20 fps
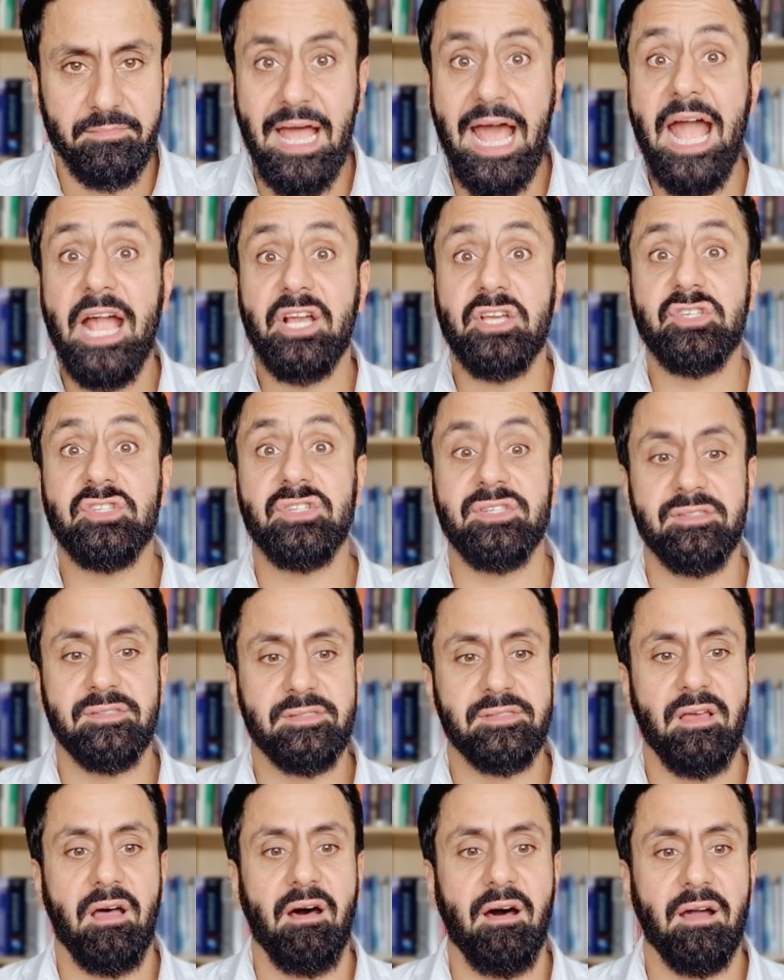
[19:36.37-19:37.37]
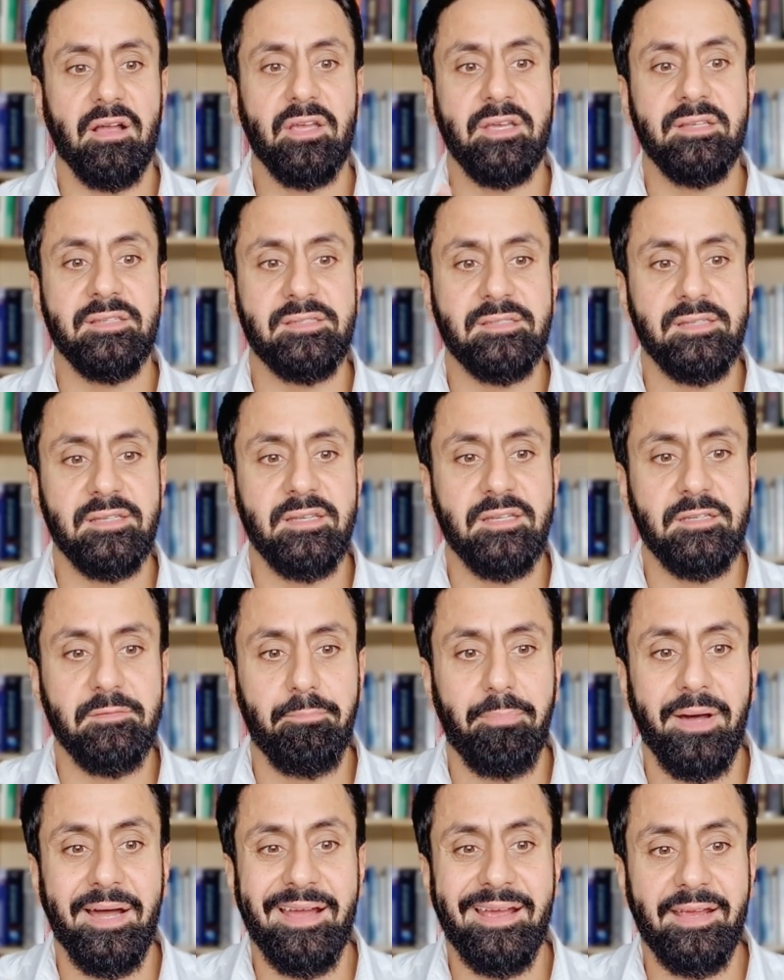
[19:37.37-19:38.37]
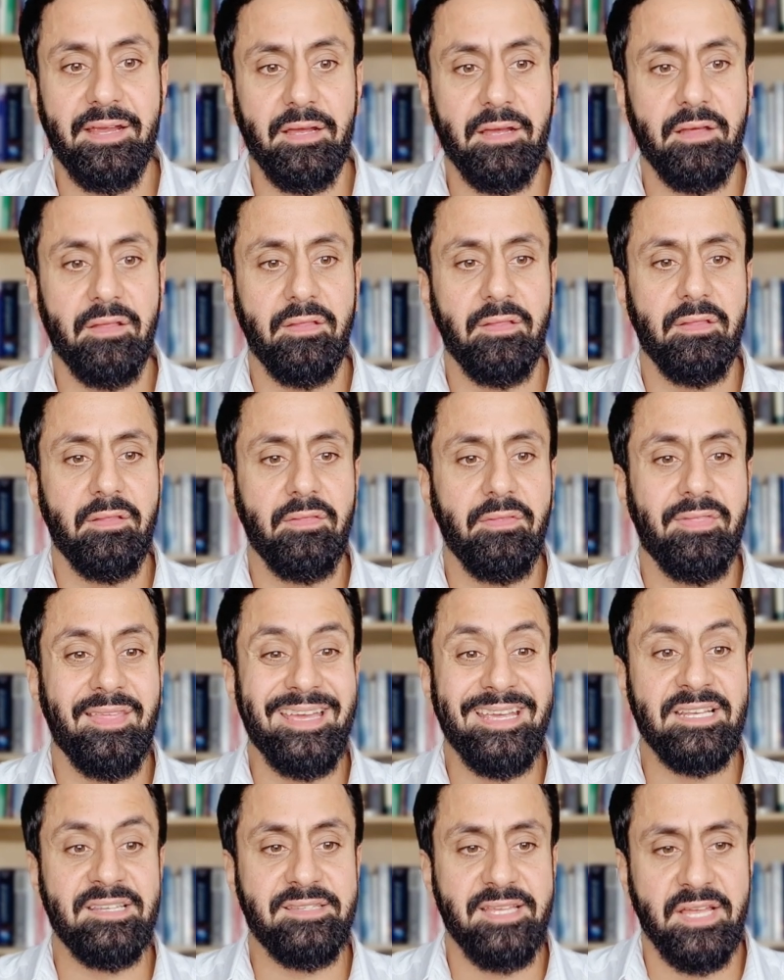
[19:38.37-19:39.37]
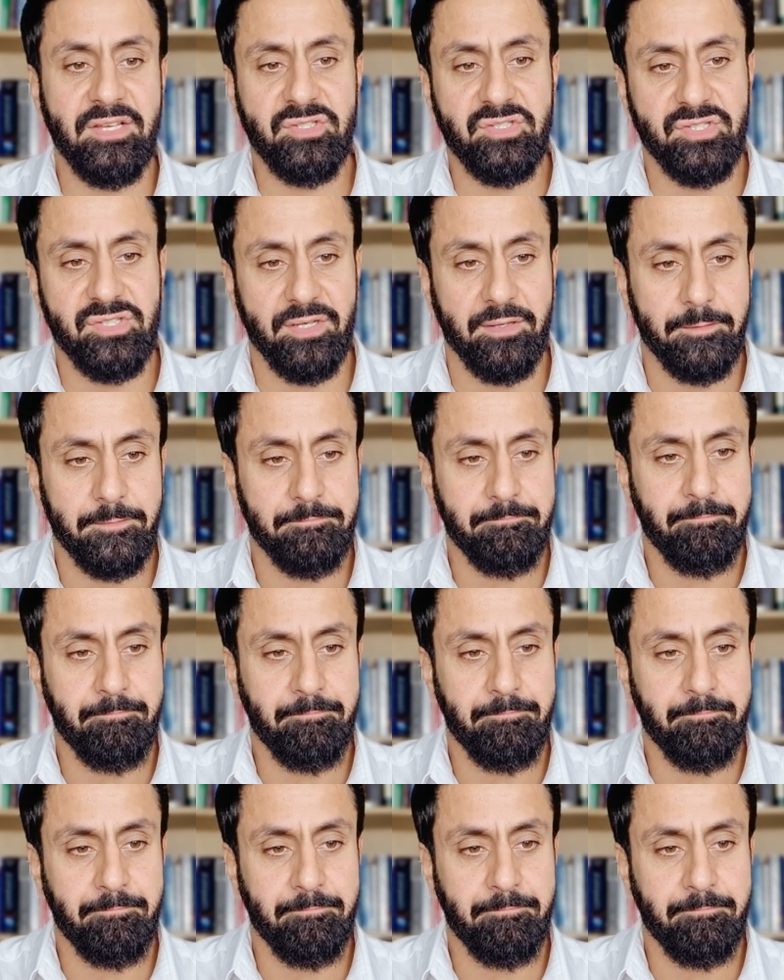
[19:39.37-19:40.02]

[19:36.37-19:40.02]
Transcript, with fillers: Actions are considered by the intention.